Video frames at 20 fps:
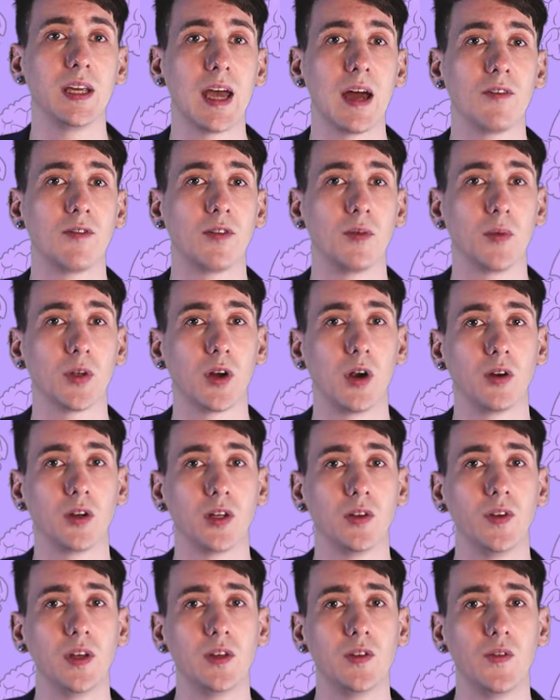get from the
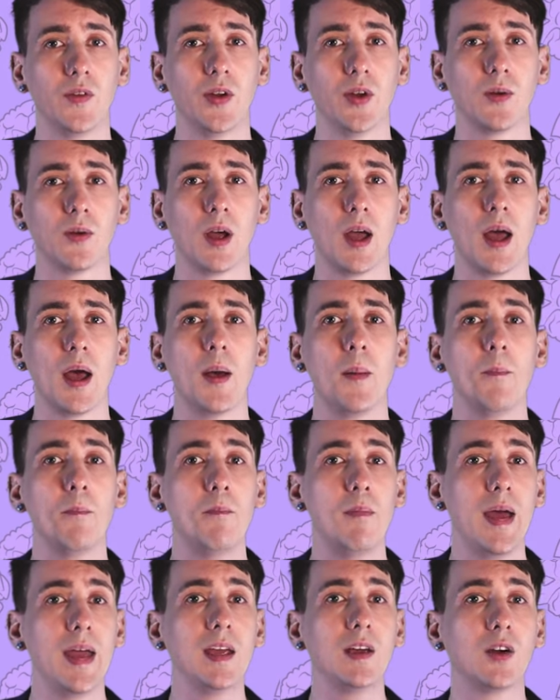cognitive interview
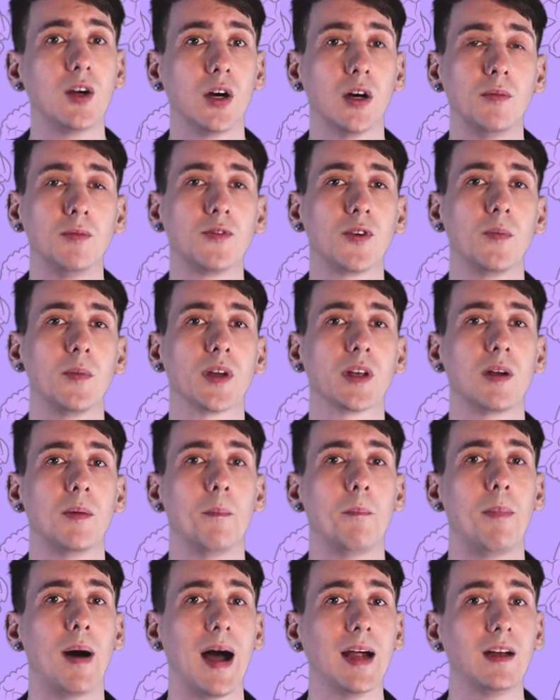may come from the
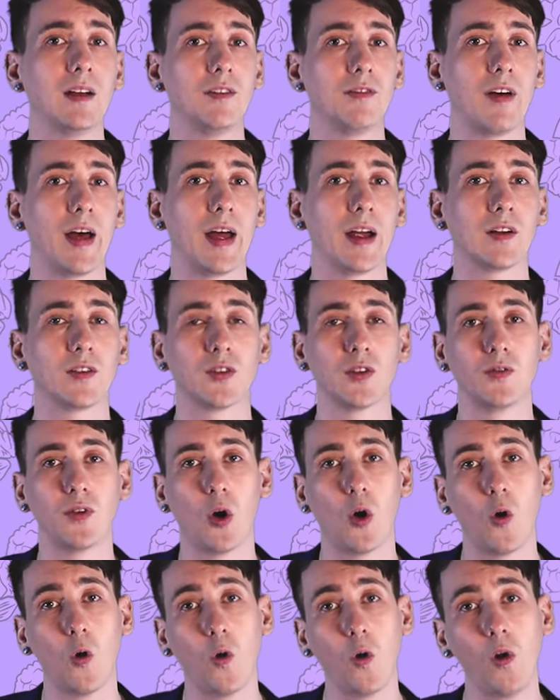combined effects of
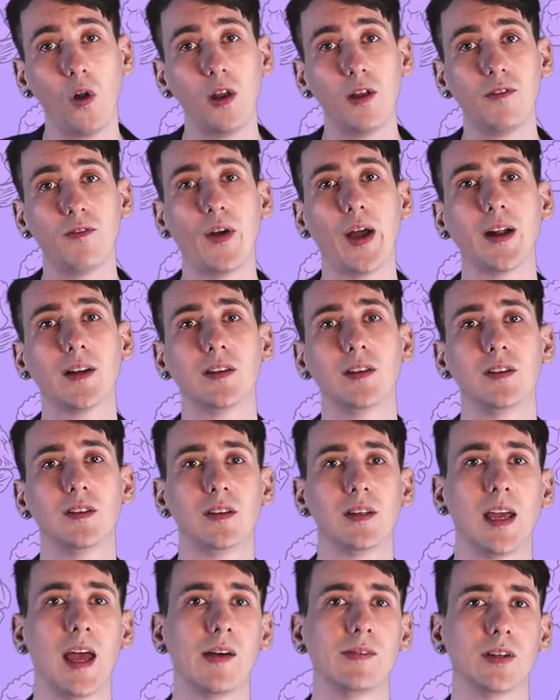all the factors
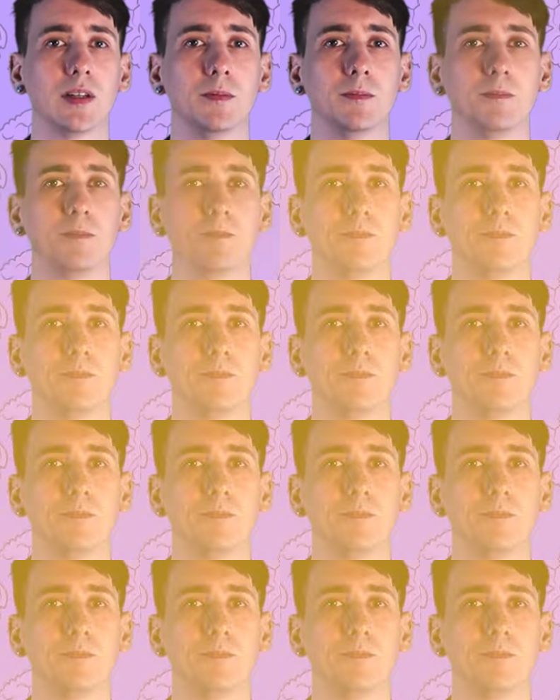together.